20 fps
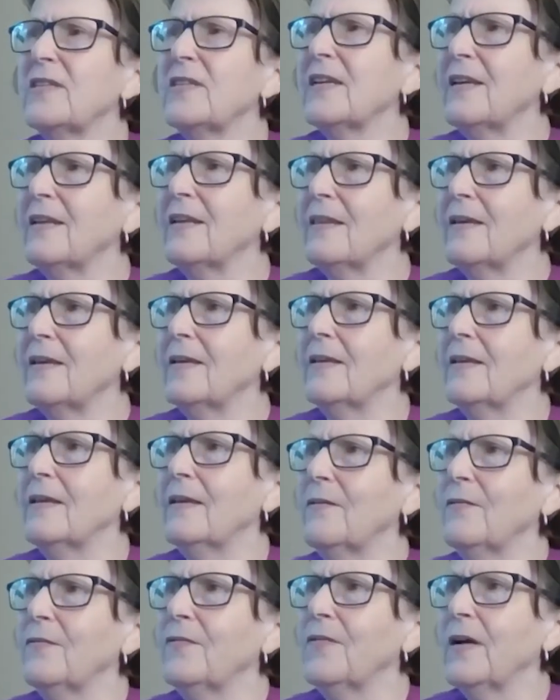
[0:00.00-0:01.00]
say that
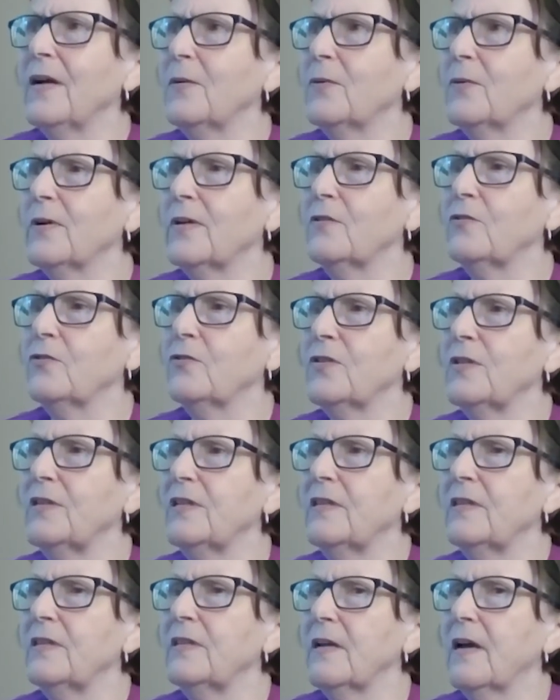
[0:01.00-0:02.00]
if I were interested
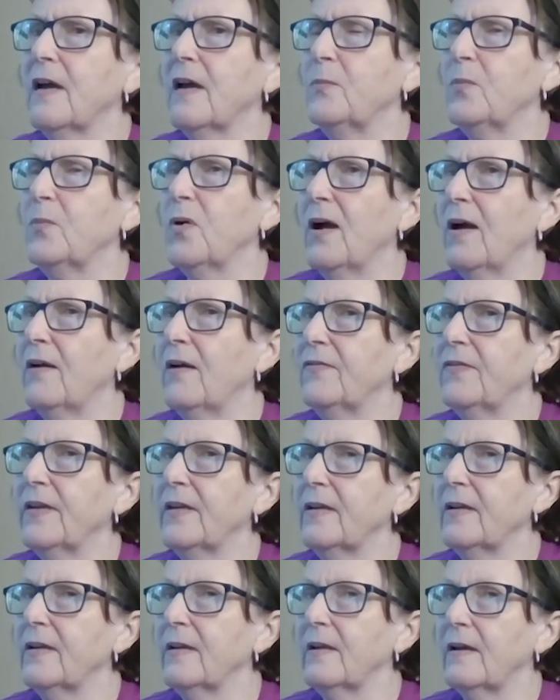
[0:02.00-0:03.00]
in the
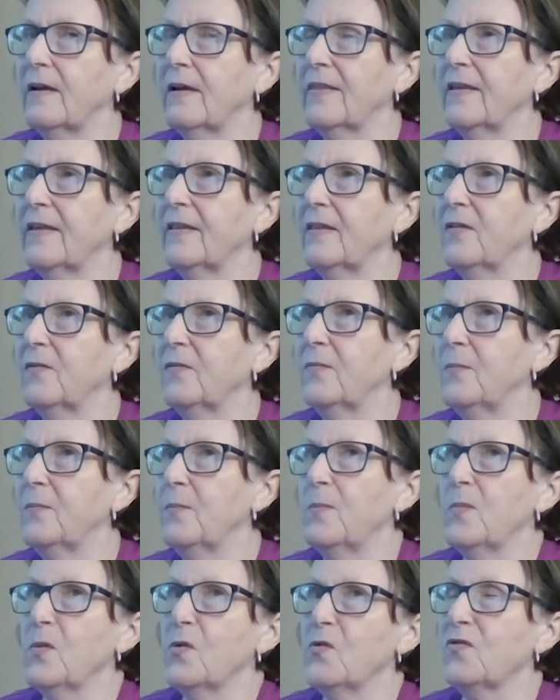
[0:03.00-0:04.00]
nonprofit, I think the
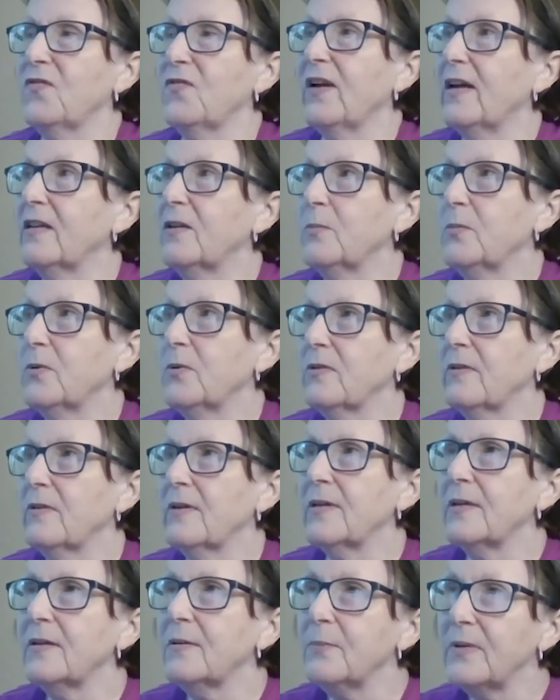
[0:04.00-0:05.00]
most valuable
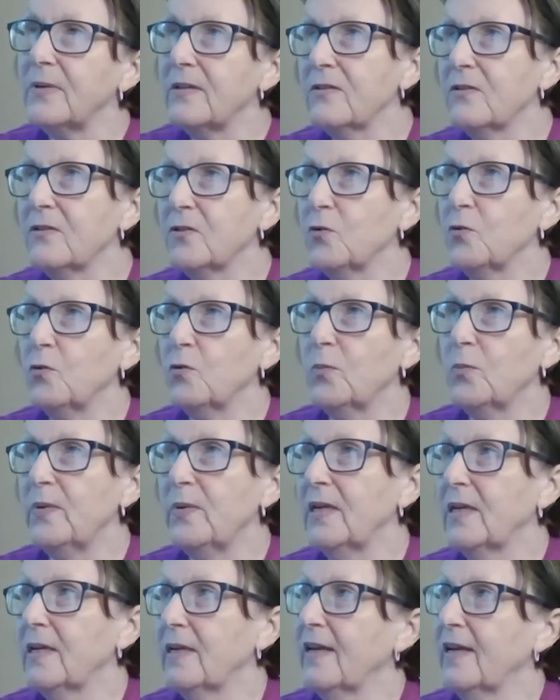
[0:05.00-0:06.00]
thing in a business school would be
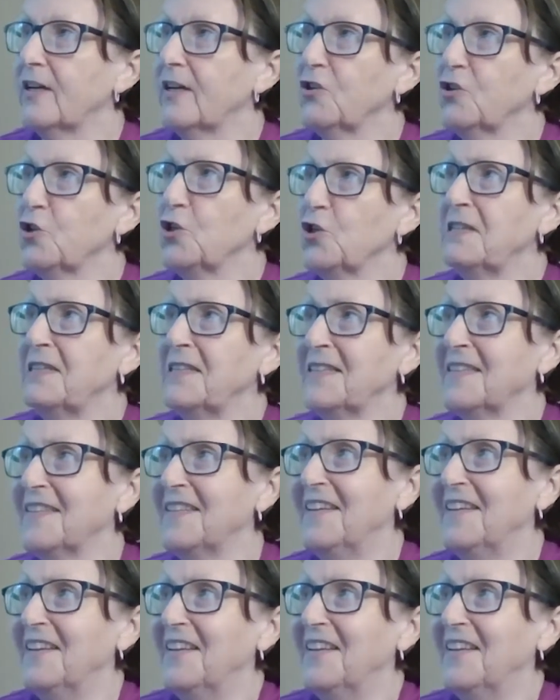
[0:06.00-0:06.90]
connections.